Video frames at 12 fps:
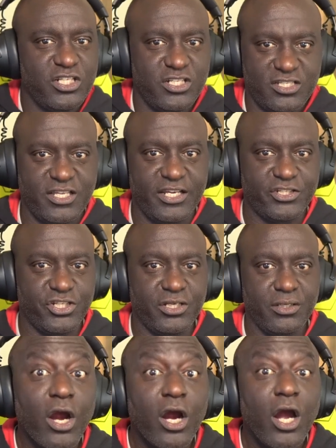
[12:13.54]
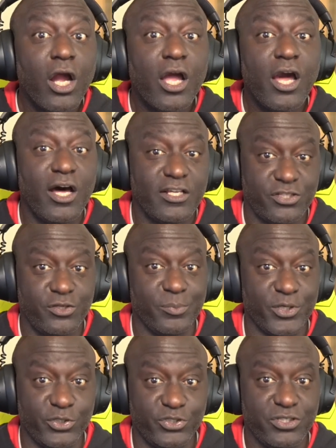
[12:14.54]
distinction. We're
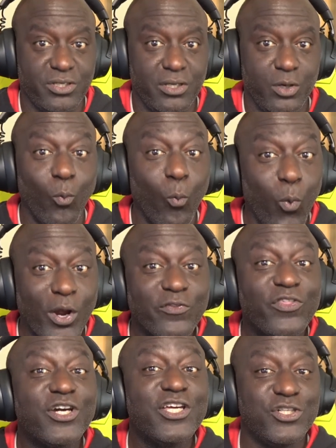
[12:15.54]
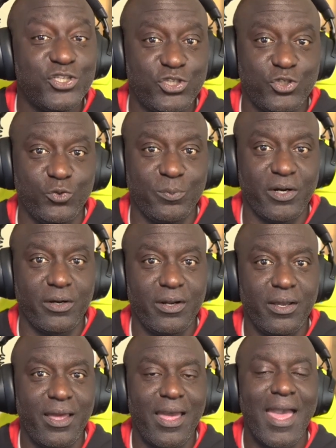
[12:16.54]
customers. We're the consumer.
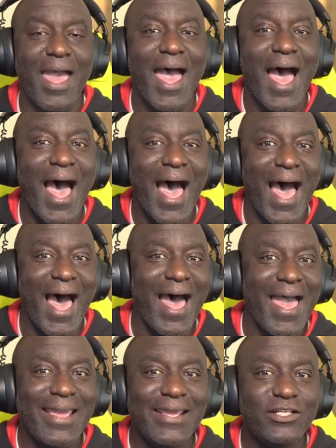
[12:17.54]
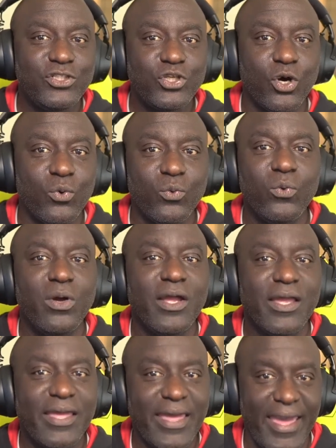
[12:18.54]
I don't
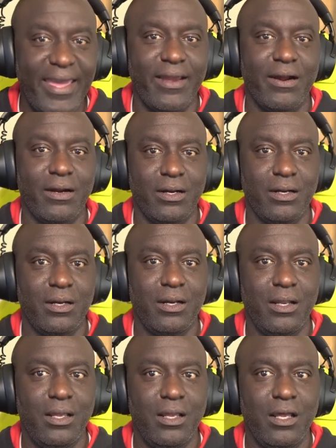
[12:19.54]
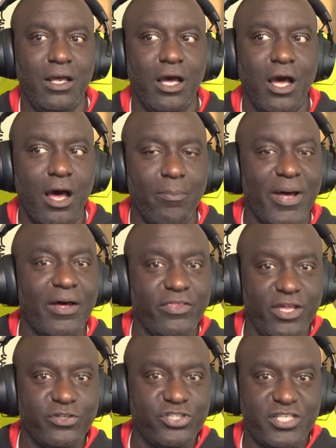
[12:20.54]
care about their
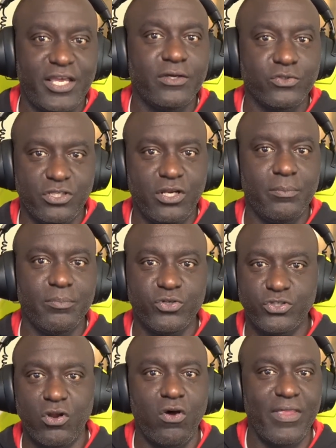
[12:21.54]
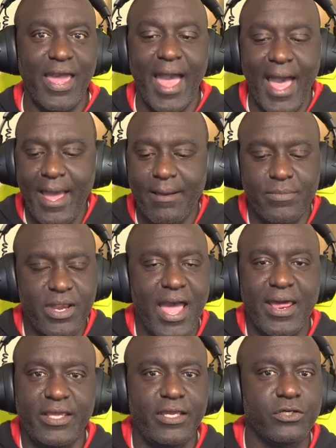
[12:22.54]
sales numbers and all that. I am not
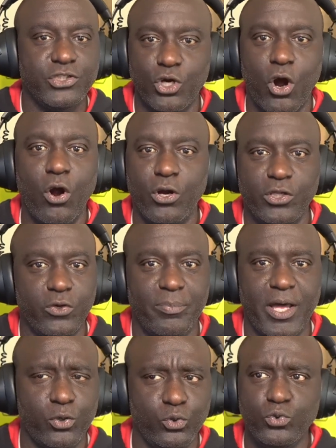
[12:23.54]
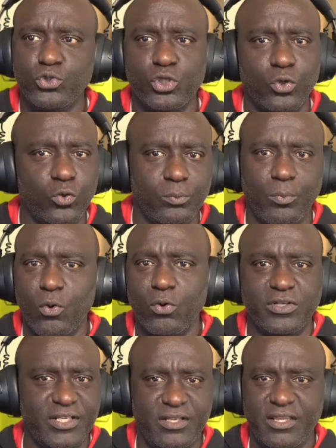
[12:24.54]
here to argue about who sold more,
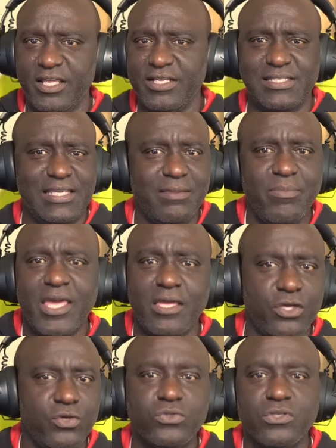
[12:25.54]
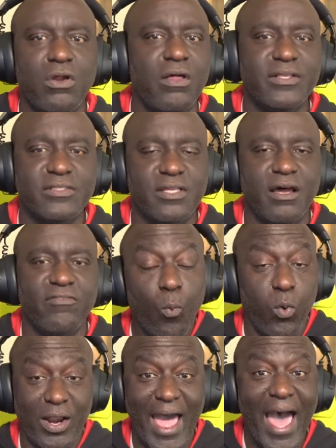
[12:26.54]
did this, MAUs and all that stuff.
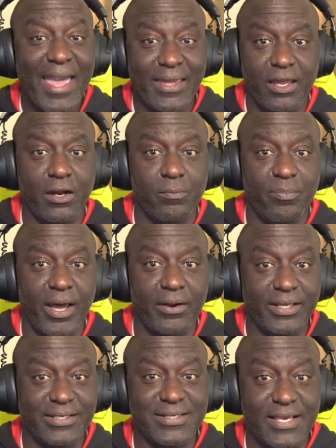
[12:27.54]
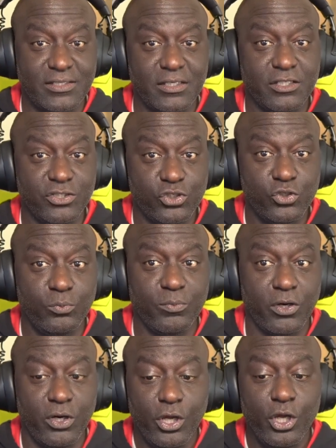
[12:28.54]
What I care about is, as a
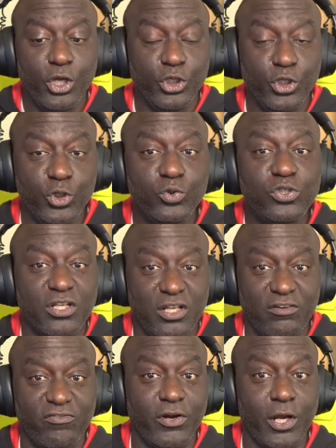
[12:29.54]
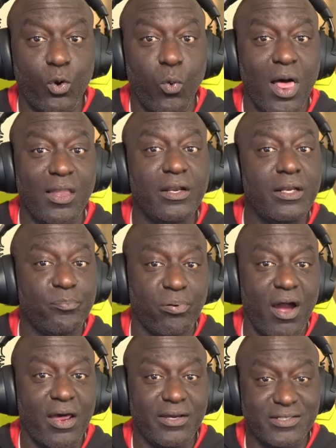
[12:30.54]
consumer, you delivering quality
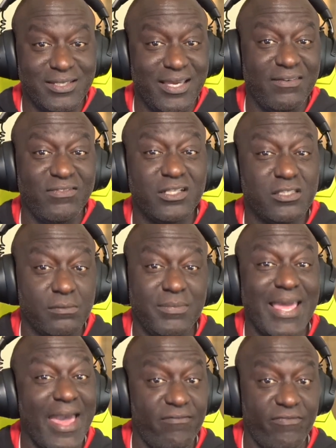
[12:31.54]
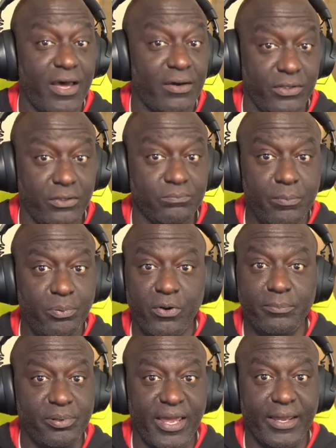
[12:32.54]
products and giving it to me at value. Point
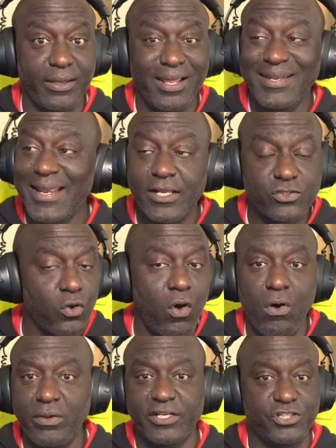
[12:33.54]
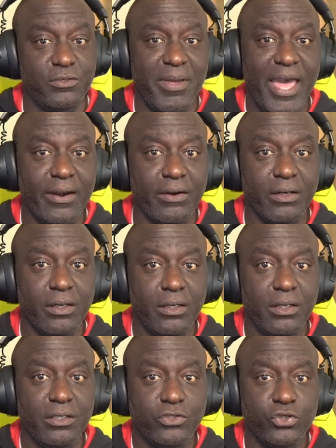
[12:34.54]
blank. That is all that should matter
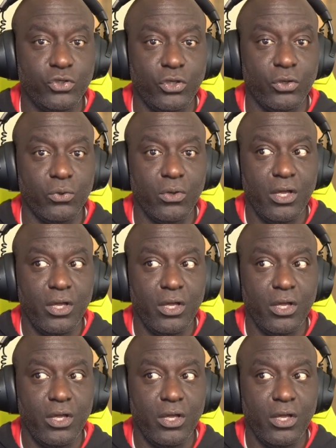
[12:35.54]
to you.